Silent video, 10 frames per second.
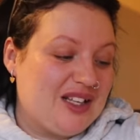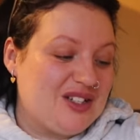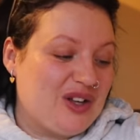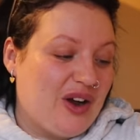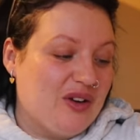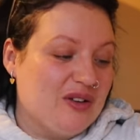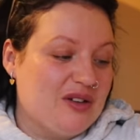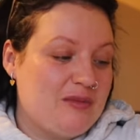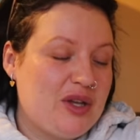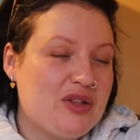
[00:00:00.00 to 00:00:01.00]
So,
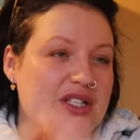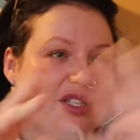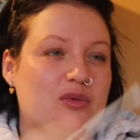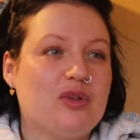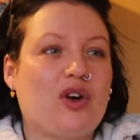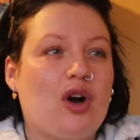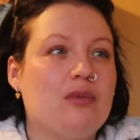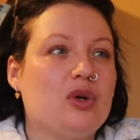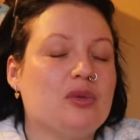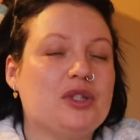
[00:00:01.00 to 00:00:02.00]
my other sister would have got on
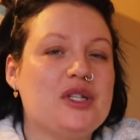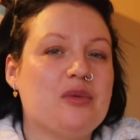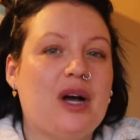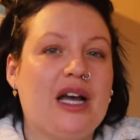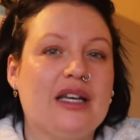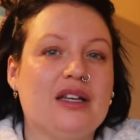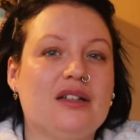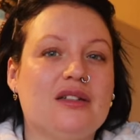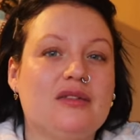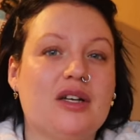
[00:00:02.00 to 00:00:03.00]
board, but she's away
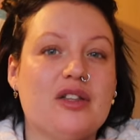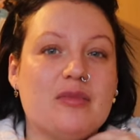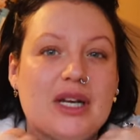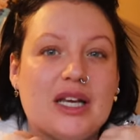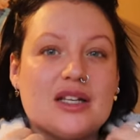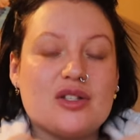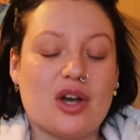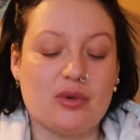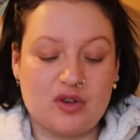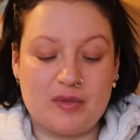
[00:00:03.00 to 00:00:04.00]
at the minute. So,
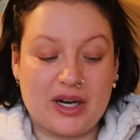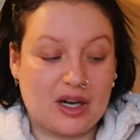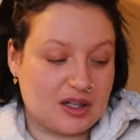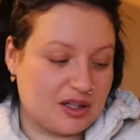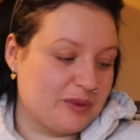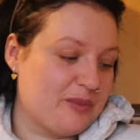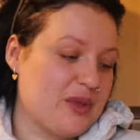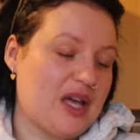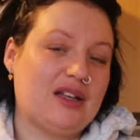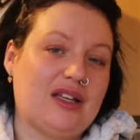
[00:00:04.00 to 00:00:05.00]
it would have been like a,
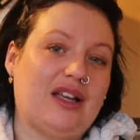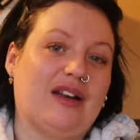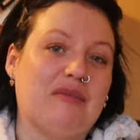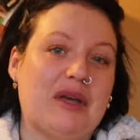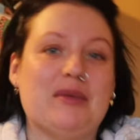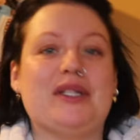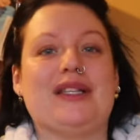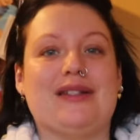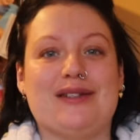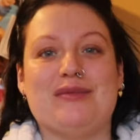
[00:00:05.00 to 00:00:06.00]
you know, me and my
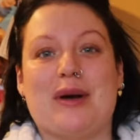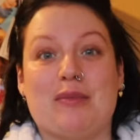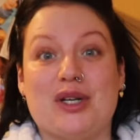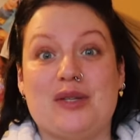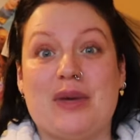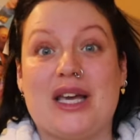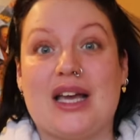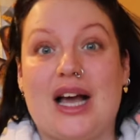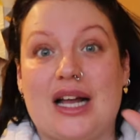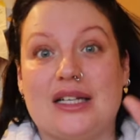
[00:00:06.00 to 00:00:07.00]
sister's in Ram, but it's me
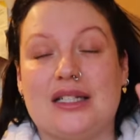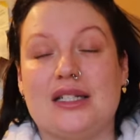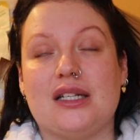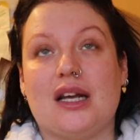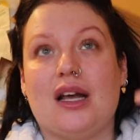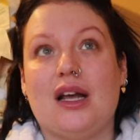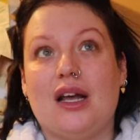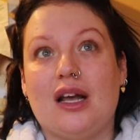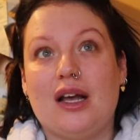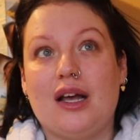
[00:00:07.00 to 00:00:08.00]
and
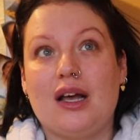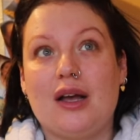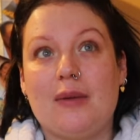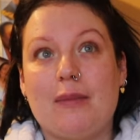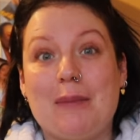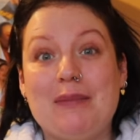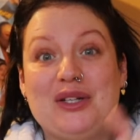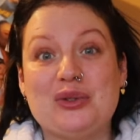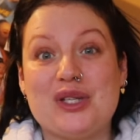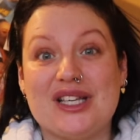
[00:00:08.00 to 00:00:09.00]
my
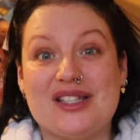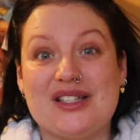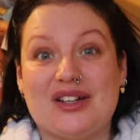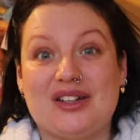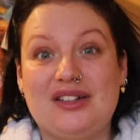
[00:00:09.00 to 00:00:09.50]
middle sister